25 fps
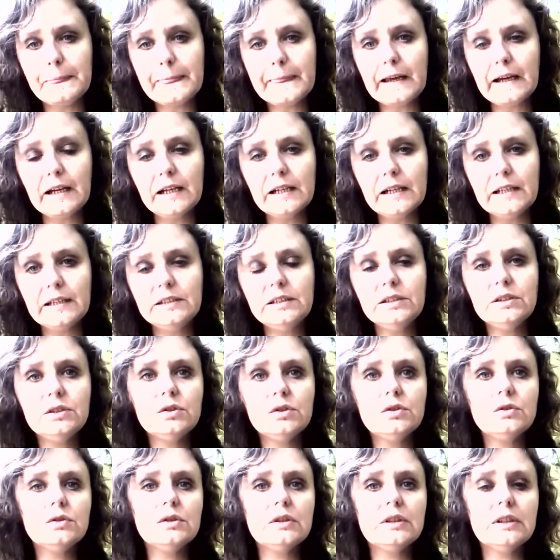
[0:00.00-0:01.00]
I need
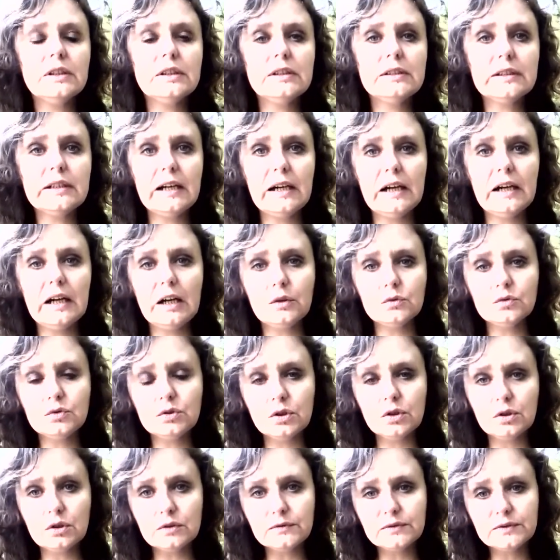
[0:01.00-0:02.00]
to get out
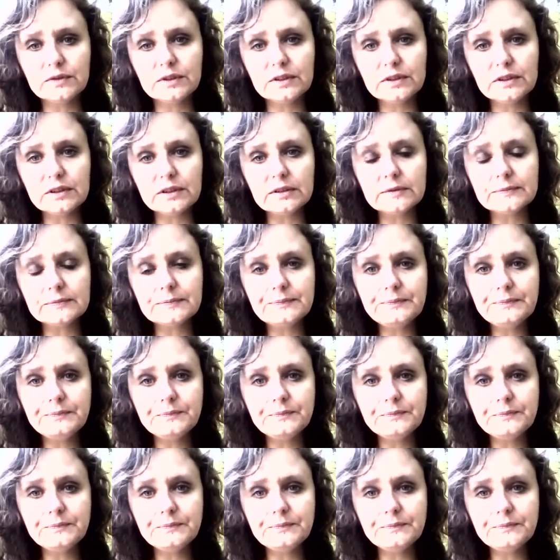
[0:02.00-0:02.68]
of the